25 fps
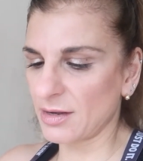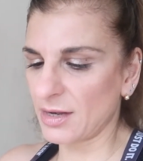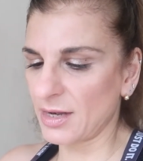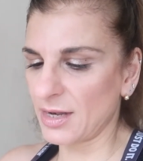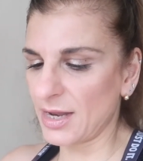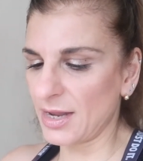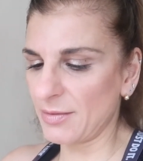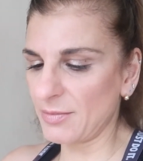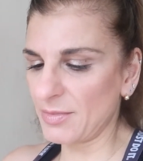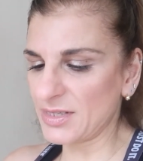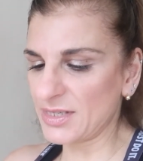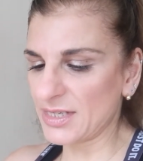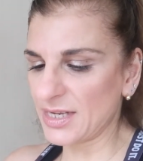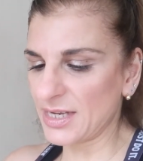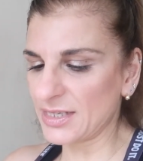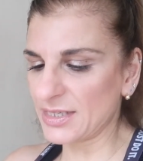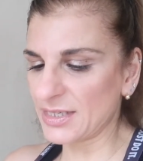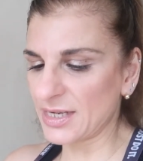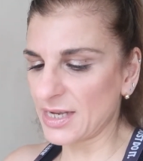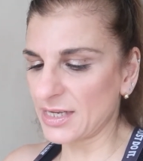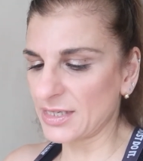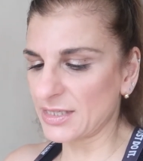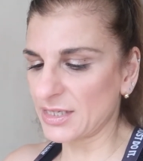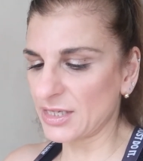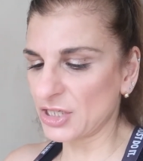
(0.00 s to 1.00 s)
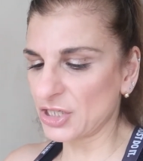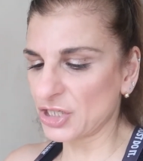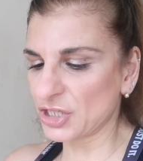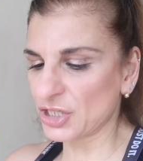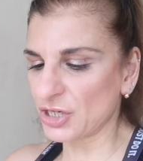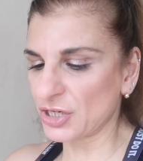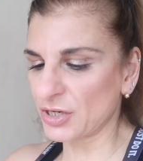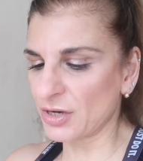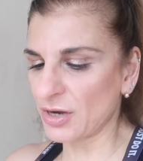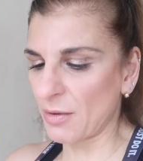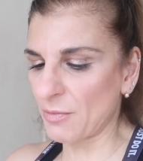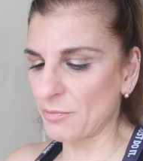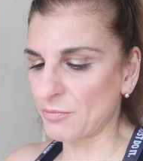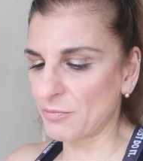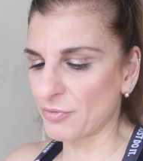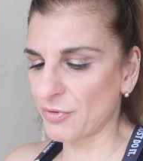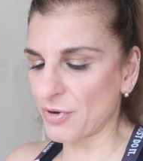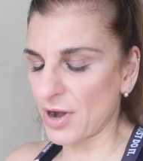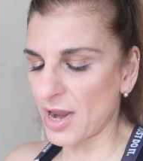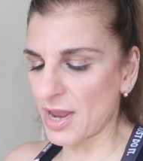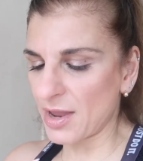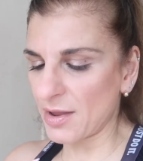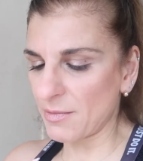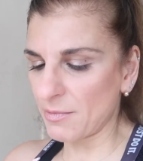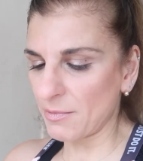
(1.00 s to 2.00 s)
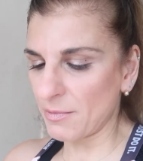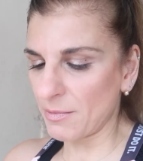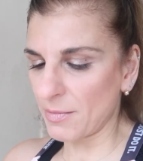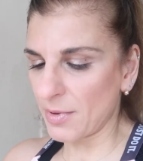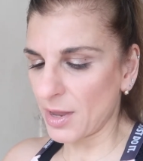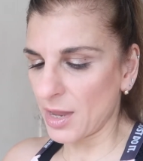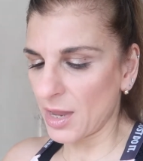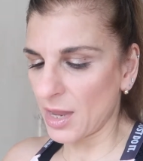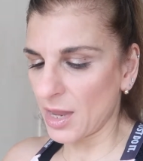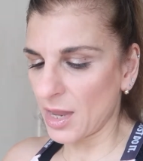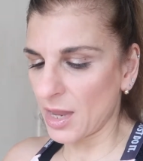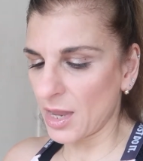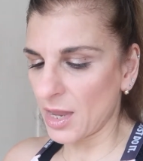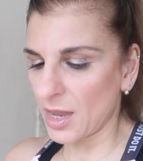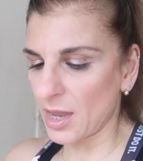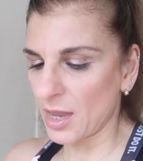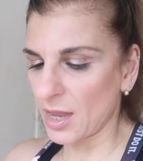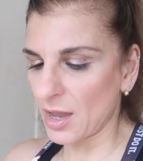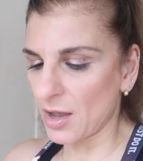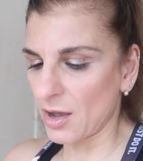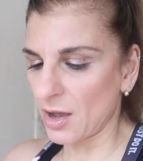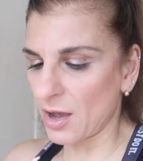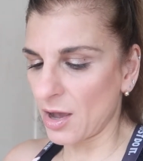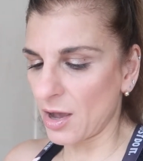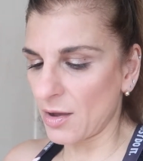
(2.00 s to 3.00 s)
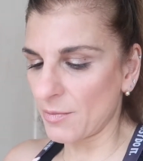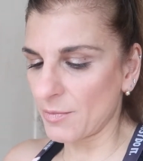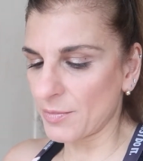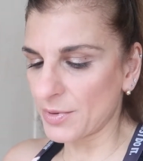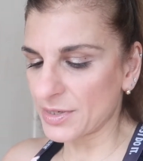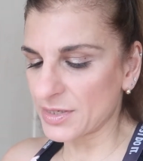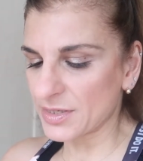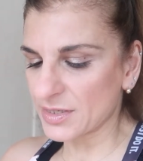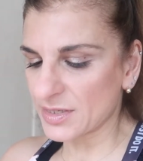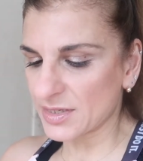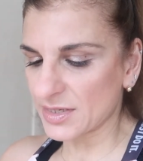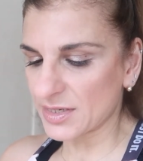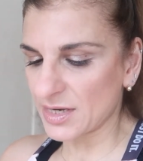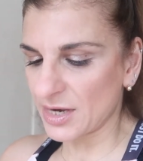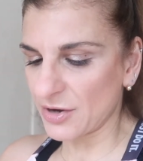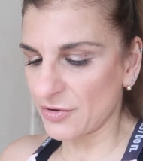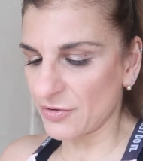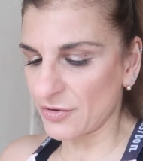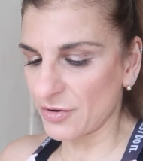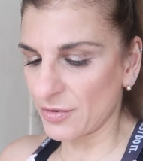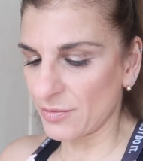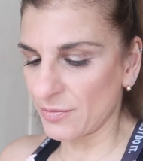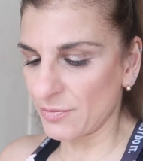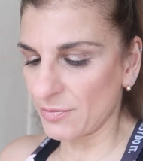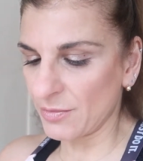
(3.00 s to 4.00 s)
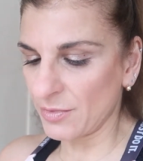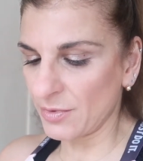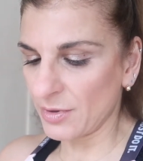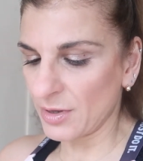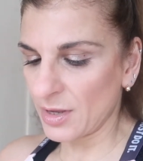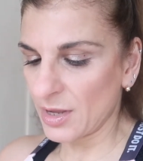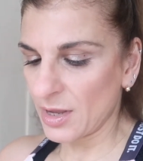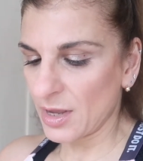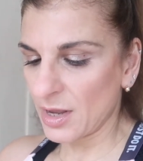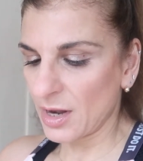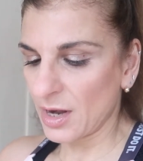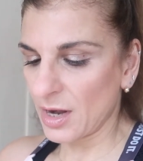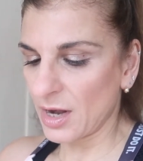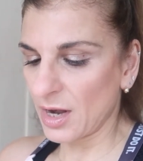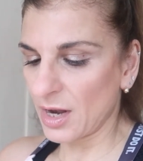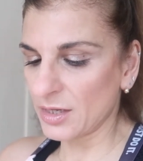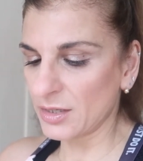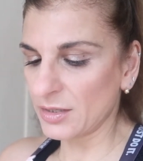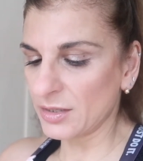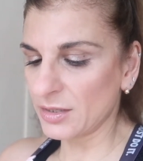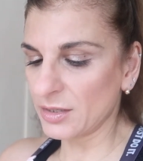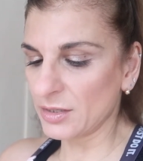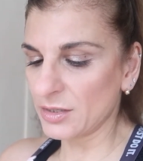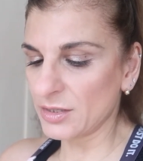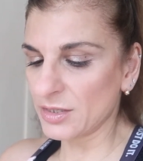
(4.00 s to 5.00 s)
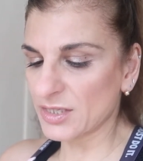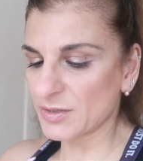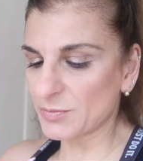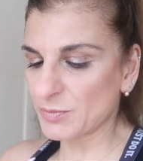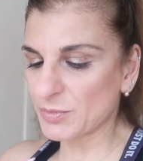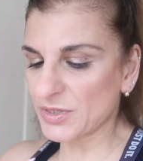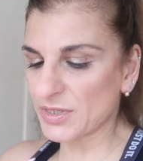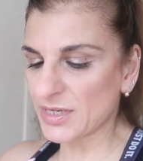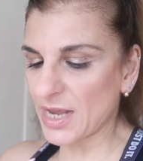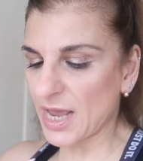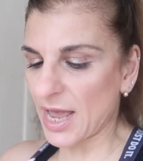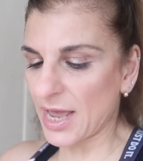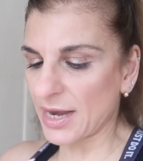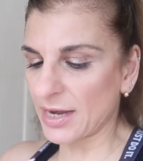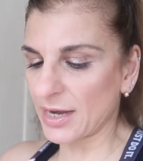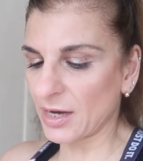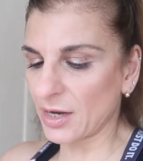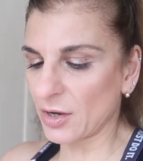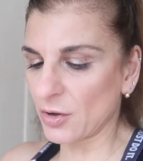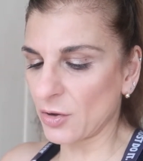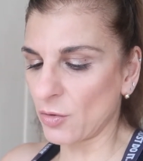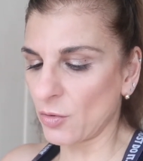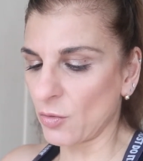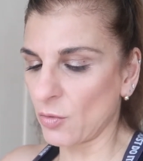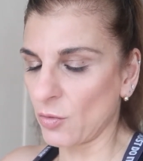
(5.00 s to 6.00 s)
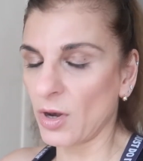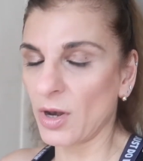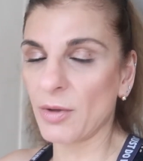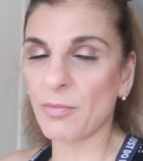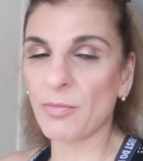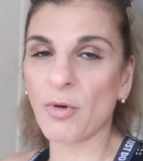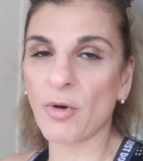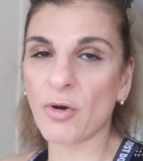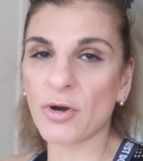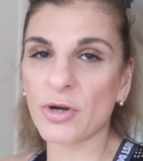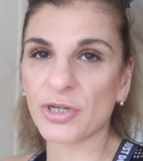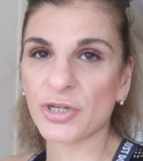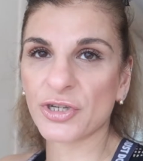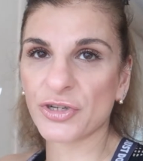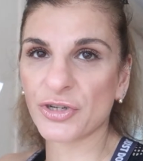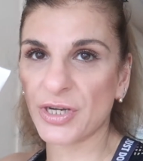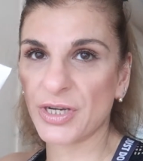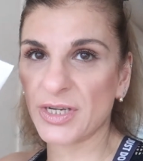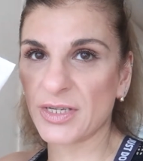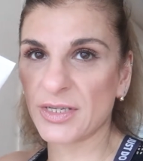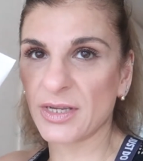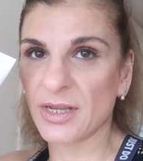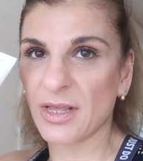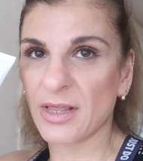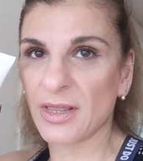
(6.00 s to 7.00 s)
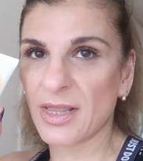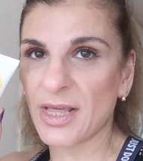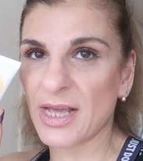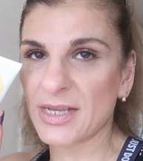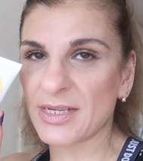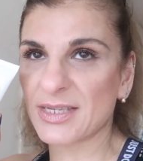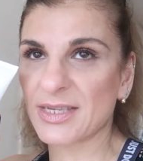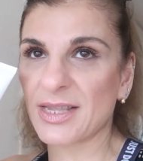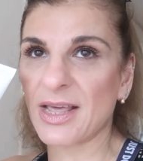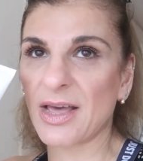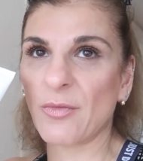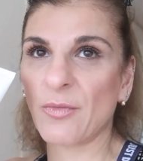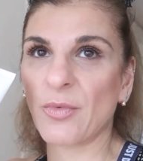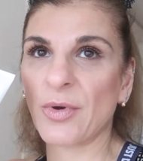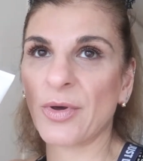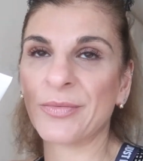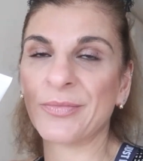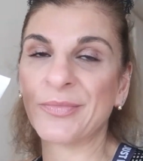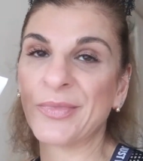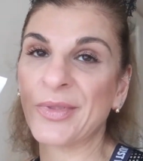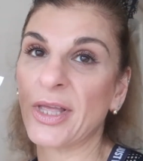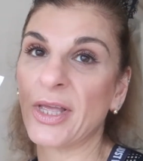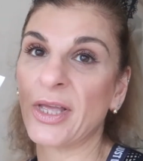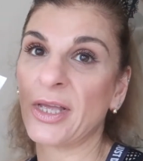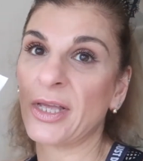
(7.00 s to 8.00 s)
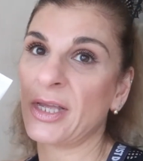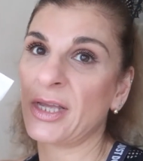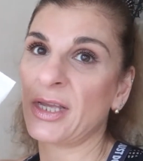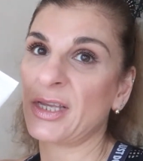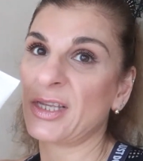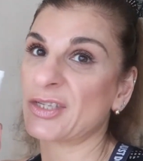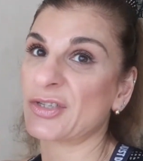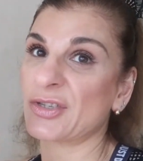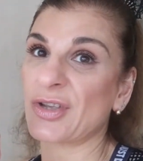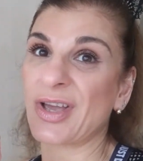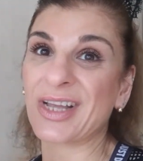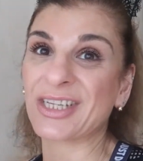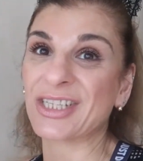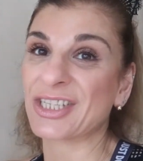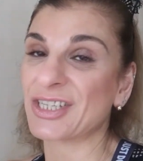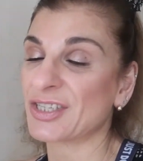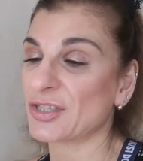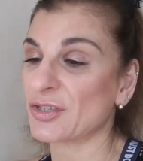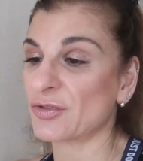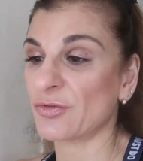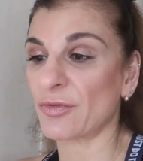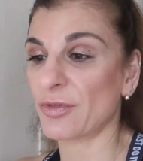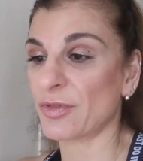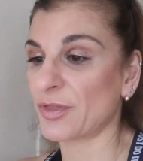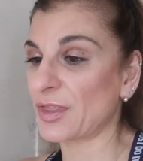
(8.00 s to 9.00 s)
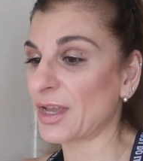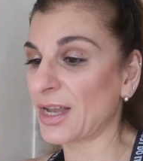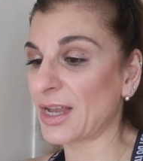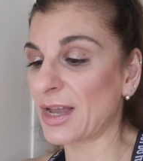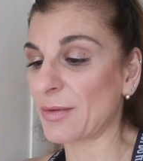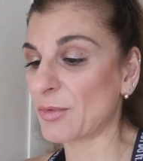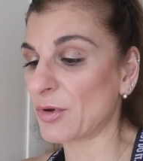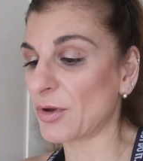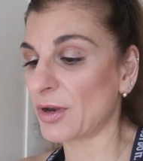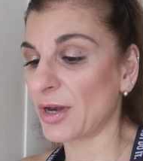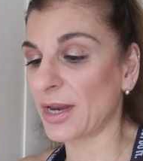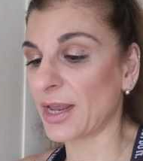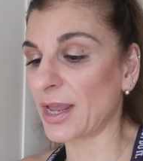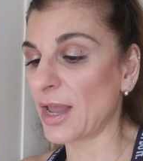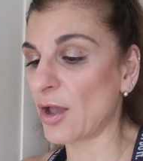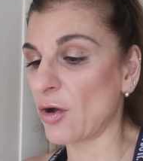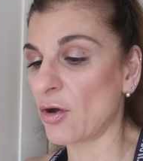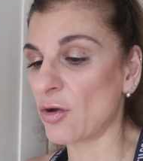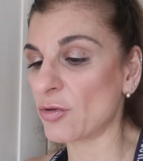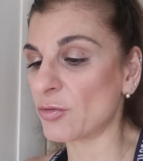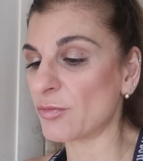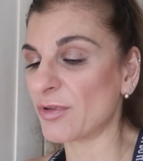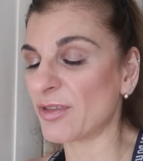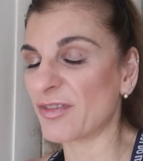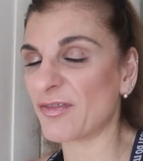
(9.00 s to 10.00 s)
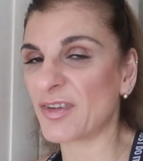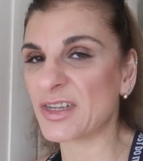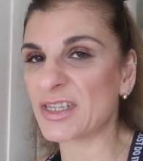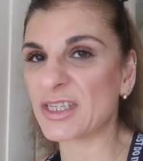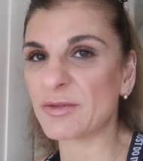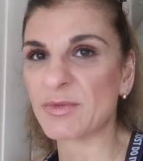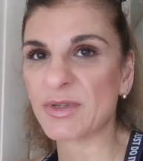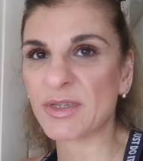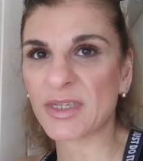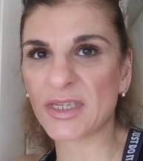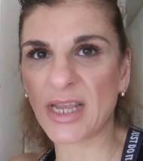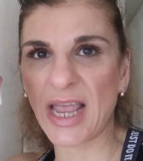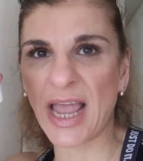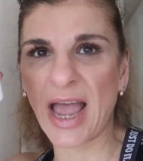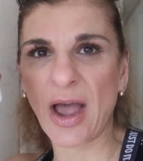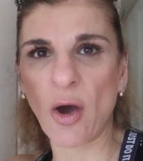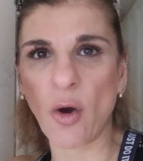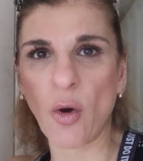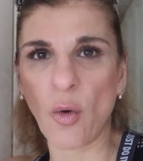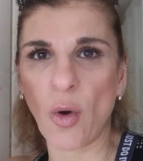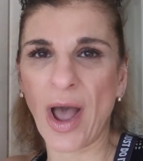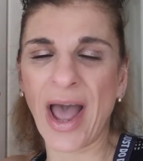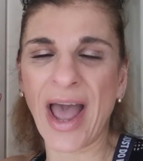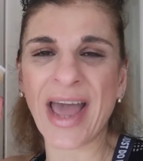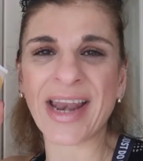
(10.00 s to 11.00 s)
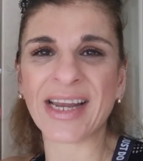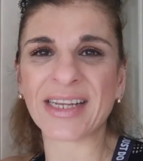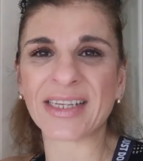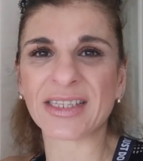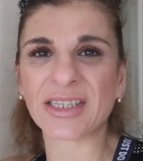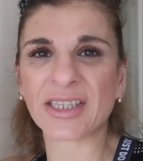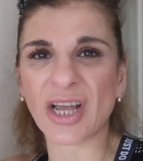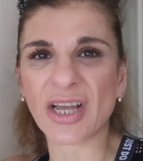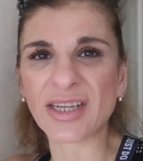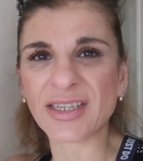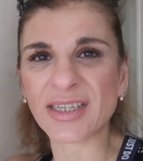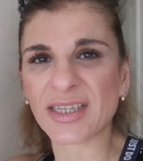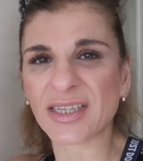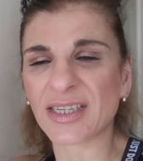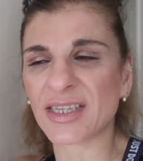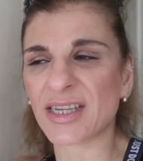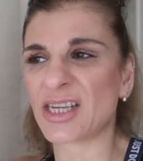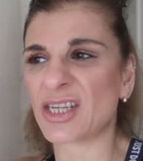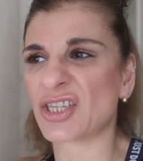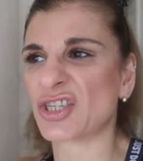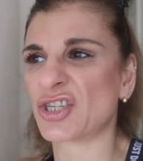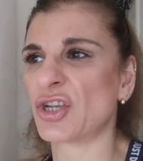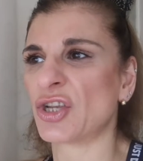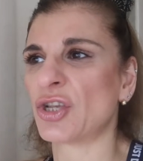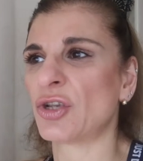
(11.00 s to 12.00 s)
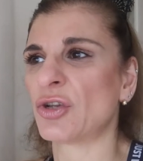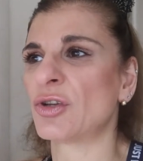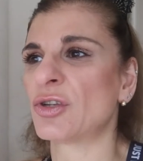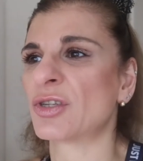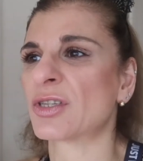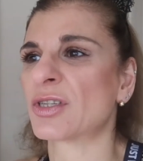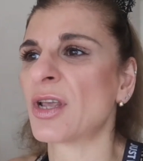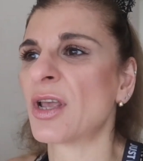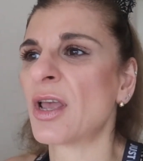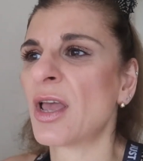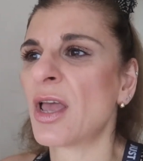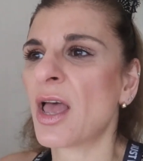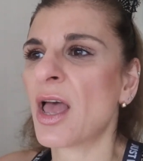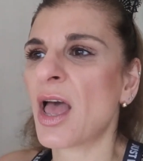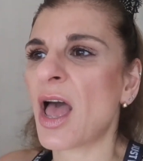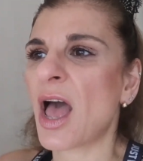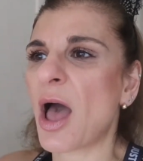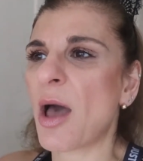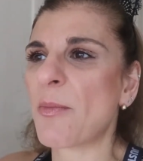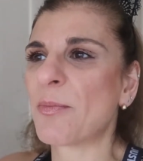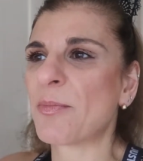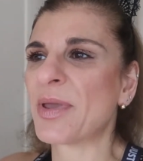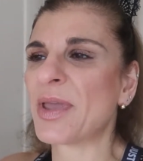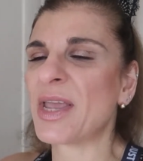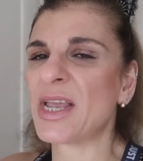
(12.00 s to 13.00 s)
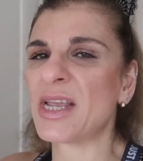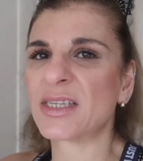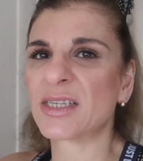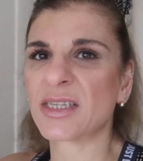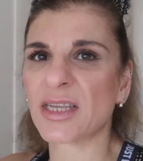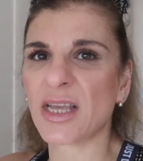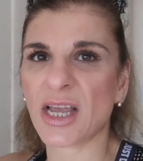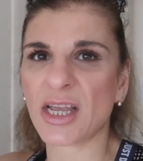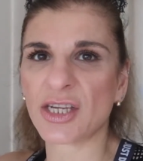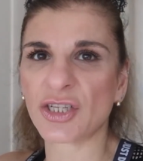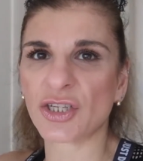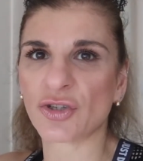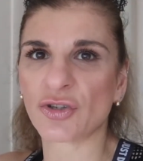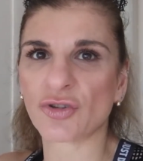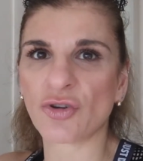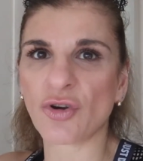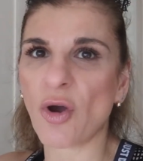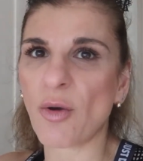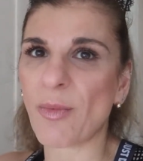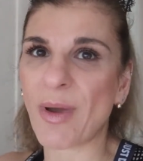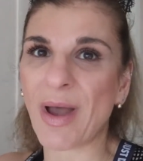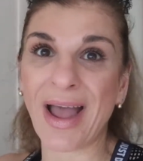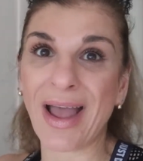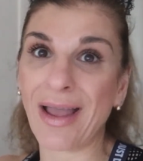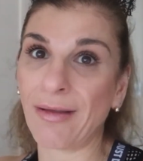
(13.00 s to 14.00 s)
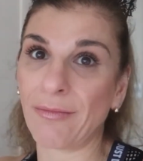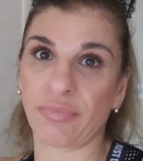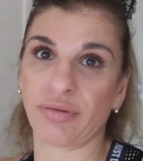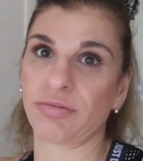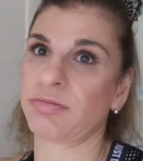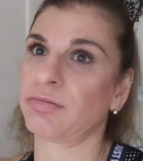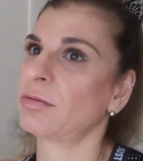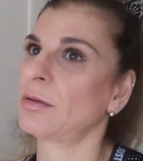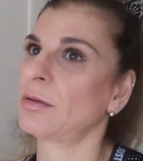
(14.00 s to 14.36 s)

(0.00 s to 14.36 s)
limited edition Bright Me Up Serum, London's Botanical Laboratories. That's that one. So I just don't think I'm going to get on with vitamin C. Oh, and it does say to use a pea size drop app.